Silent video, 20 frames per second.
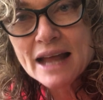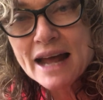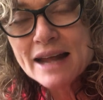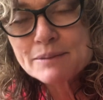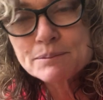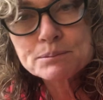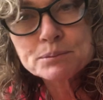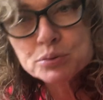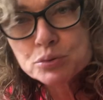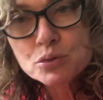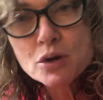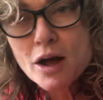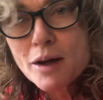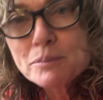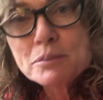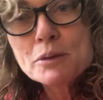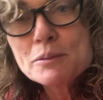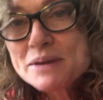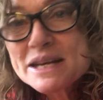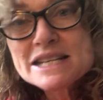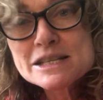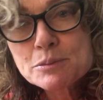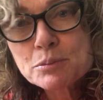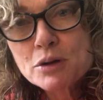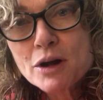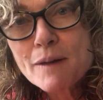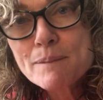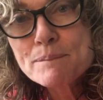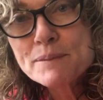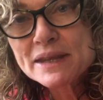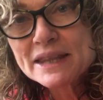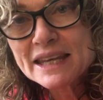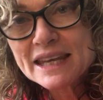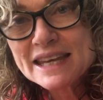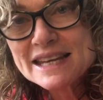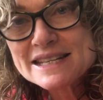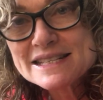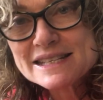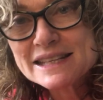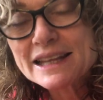that problem is a problem in the
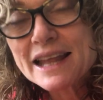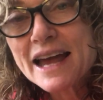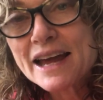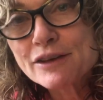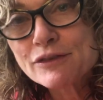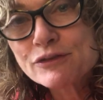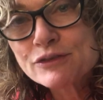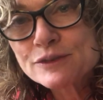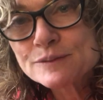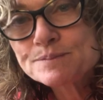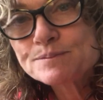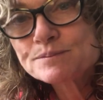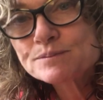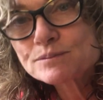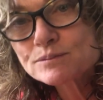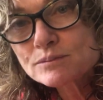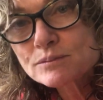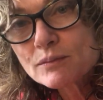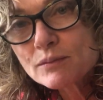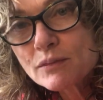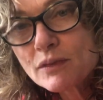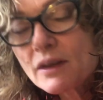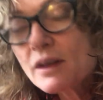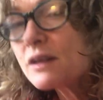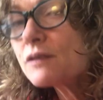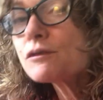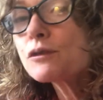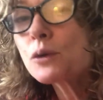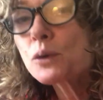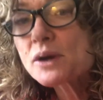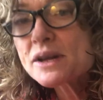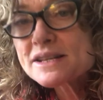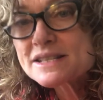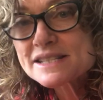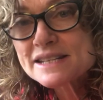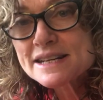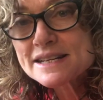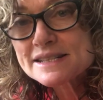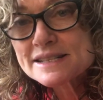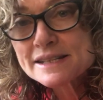kid's life for
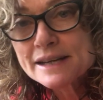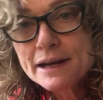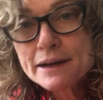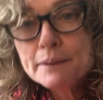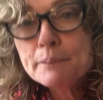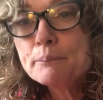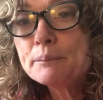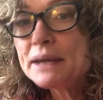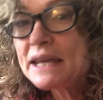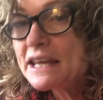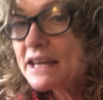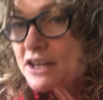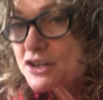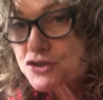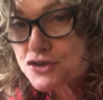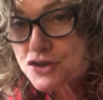instance, being